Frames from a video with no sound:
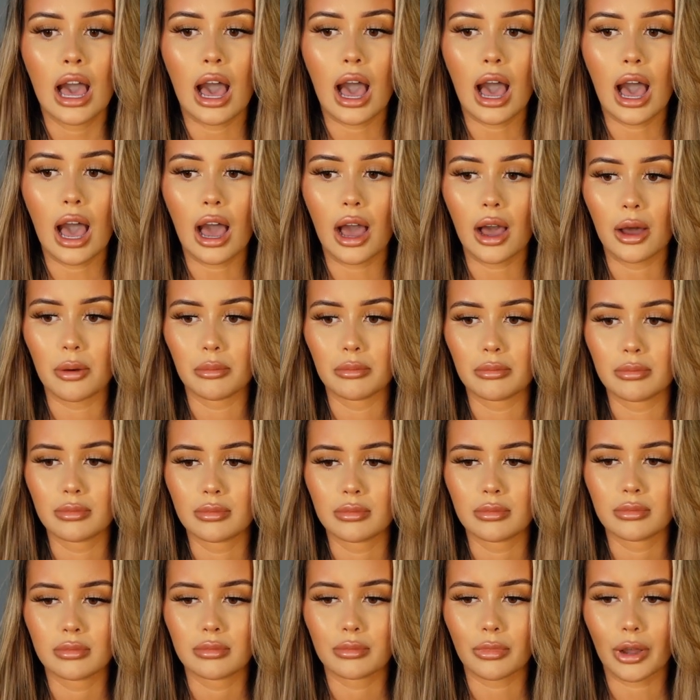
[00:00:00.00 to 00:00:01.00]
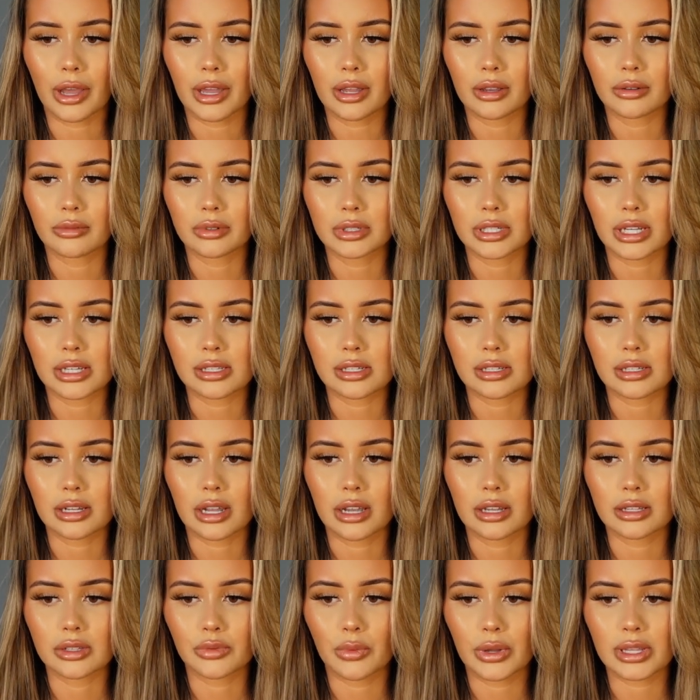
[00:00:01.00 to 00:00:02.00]
Um, wait, what day is it today?
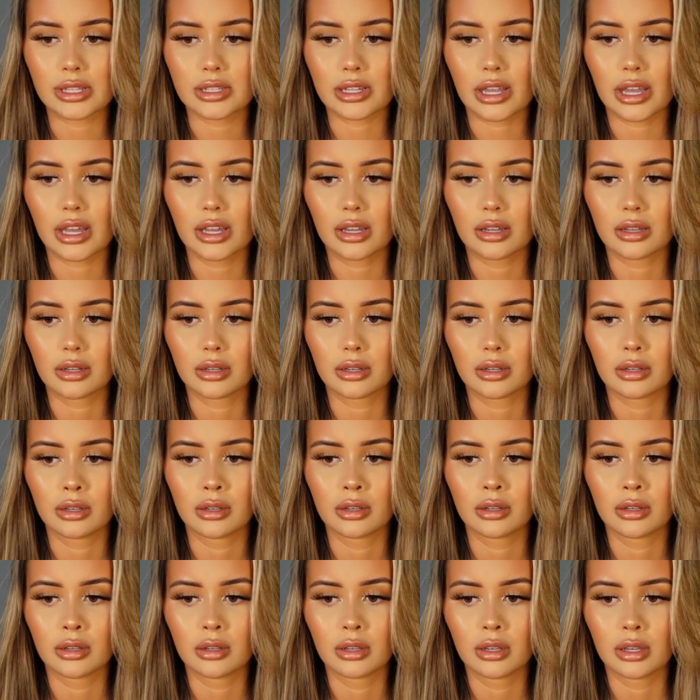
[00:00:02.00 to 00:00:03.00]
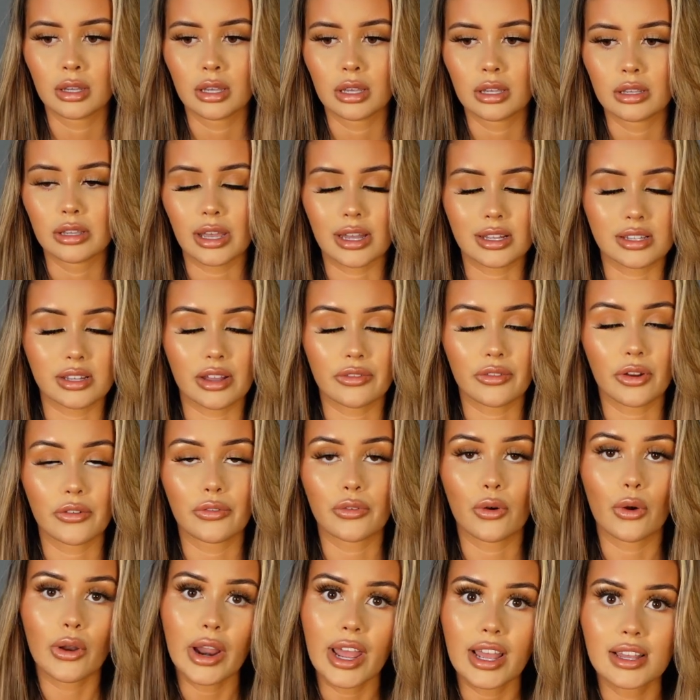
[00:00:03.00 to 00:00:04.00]
It's Wednesday. Yeah, so I've got
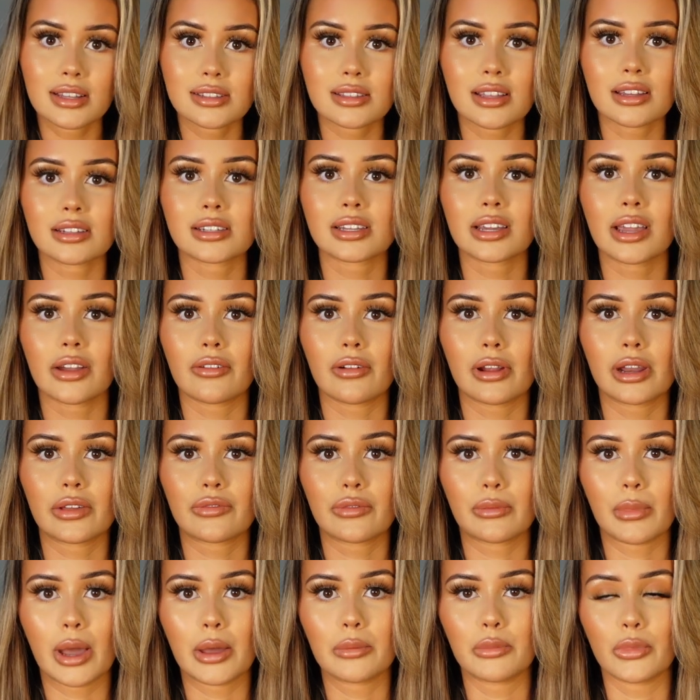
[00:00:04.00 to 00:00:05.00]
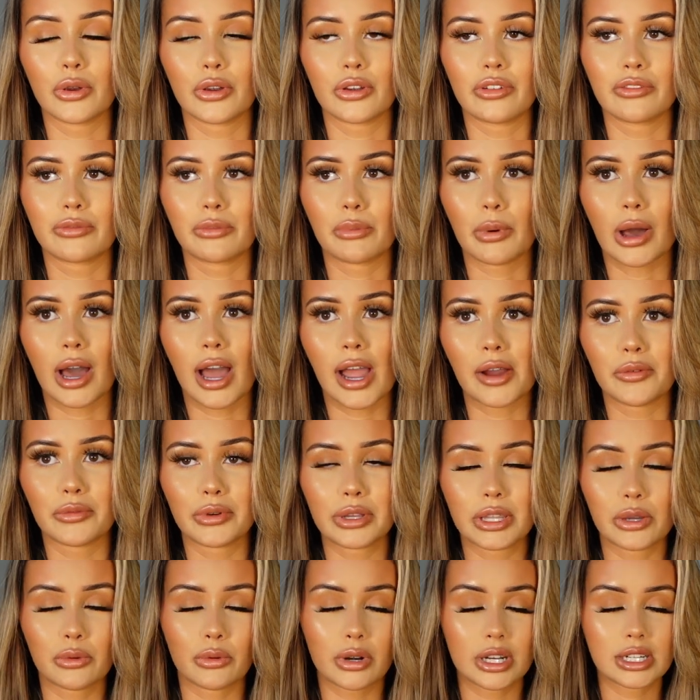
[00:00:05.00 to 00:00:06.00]
four days to get ready for my move, but I
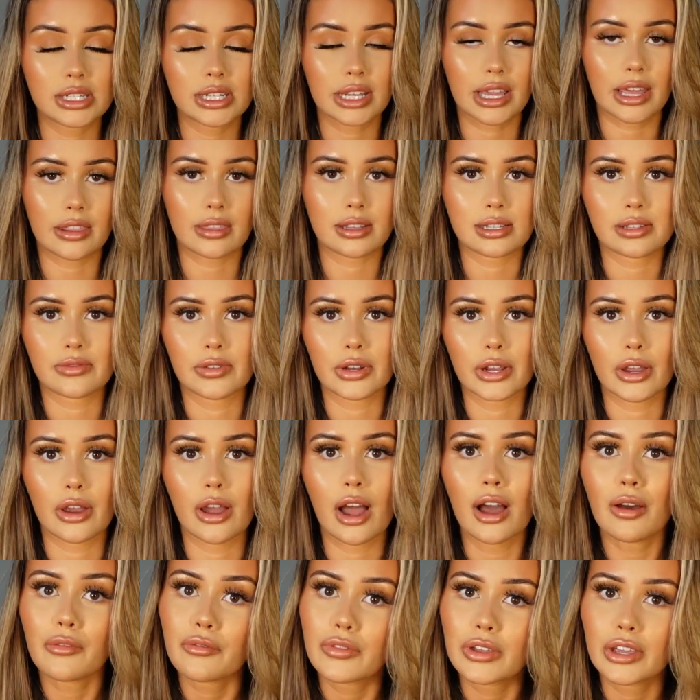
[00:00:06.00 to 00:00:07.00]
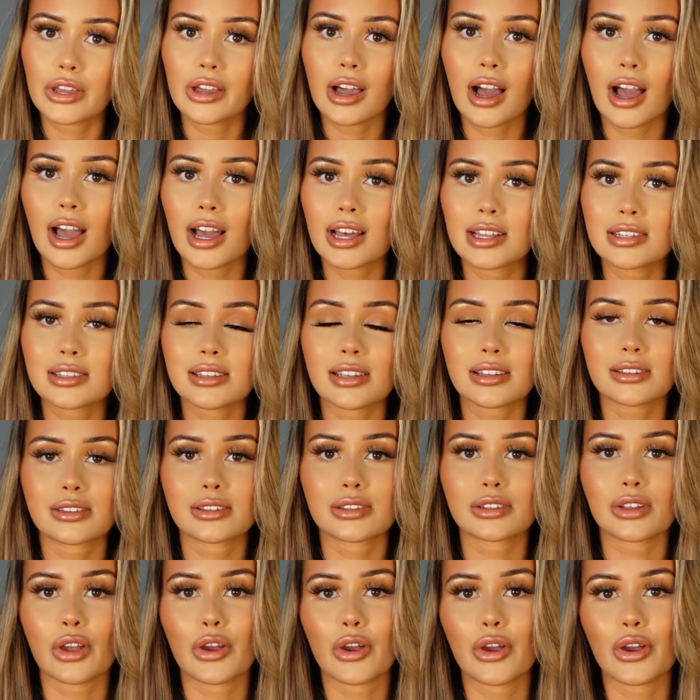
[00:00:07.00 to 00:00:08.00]
really wanted to get this video up for you guys.
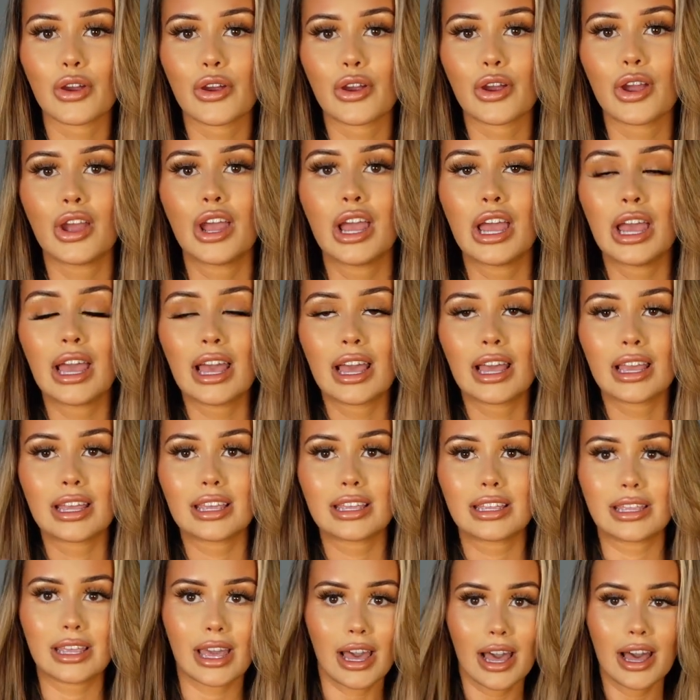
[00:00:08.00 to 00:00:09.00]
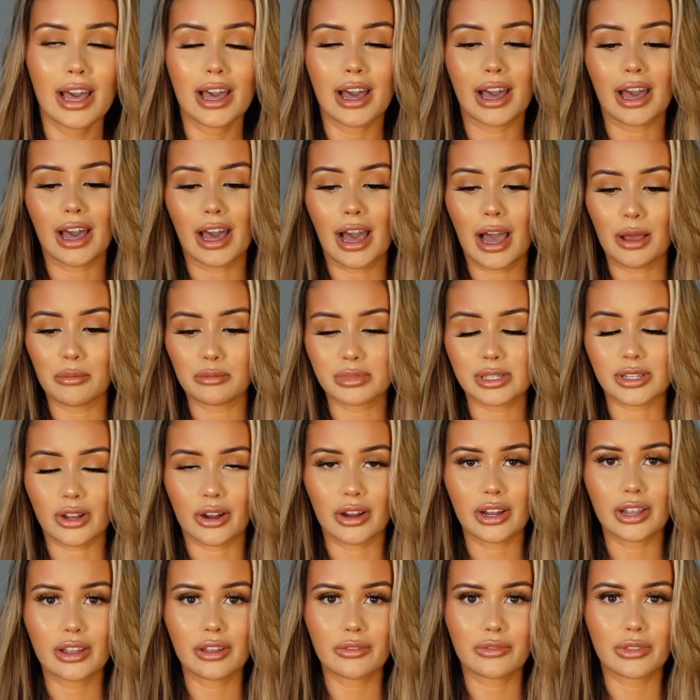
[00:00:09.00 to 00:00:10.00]
So yeah, I'm
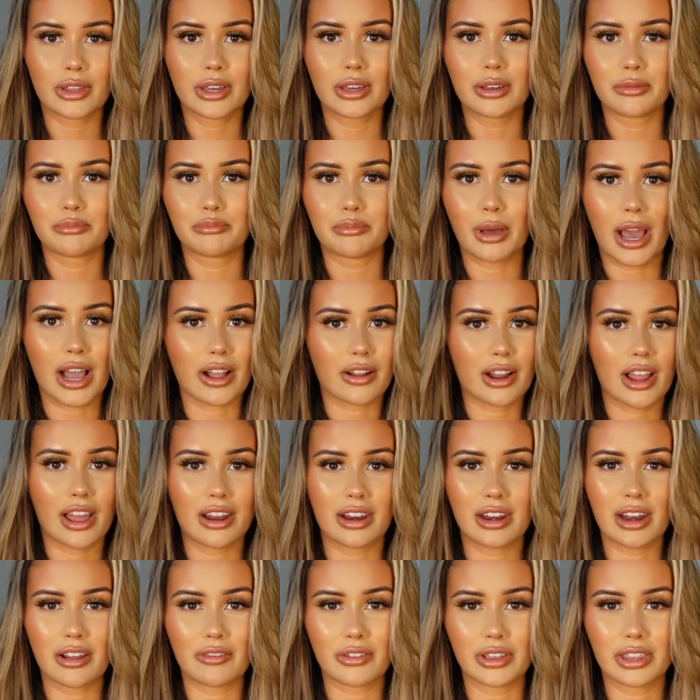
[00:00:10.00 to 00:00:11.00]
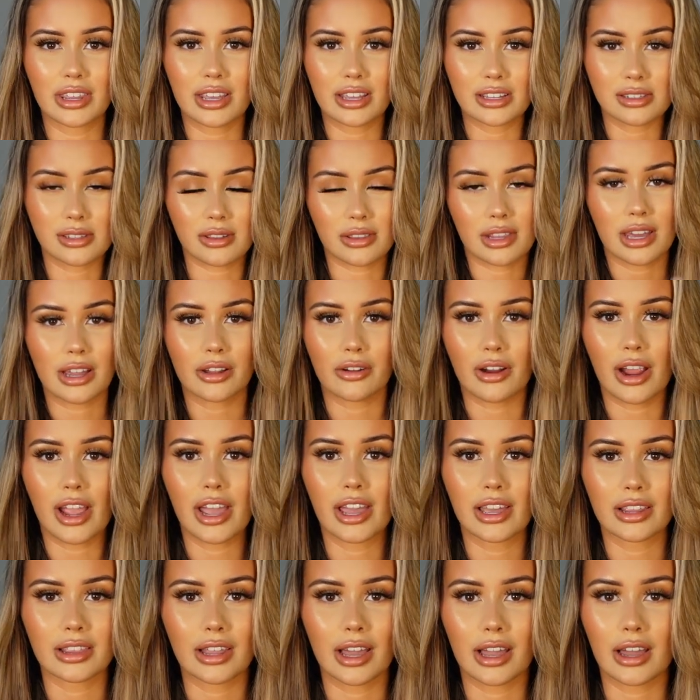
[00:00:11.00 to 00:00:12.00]
sorry if the background and everything's not that
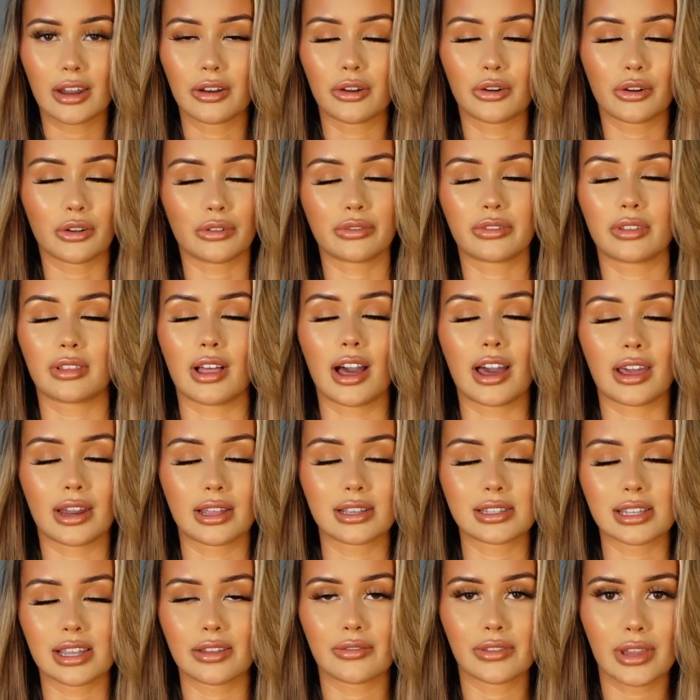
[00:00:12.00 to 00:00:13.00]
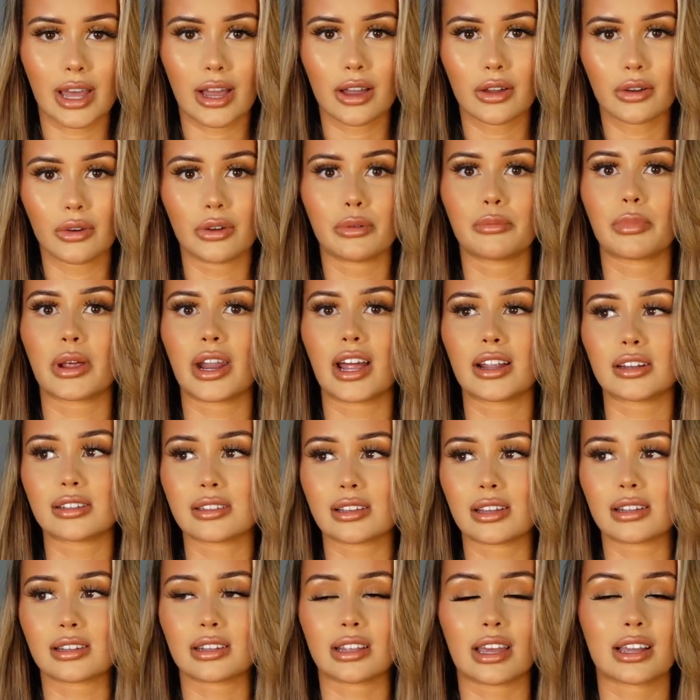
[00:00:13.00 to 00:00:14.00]
great. Like, I don't know if the lighting's even that good, but I just
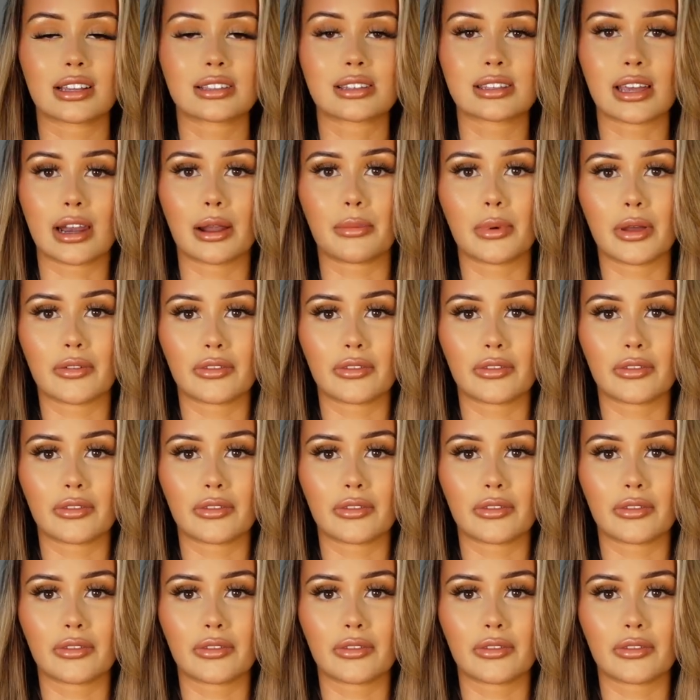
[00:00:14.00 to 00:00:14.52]
had to like set up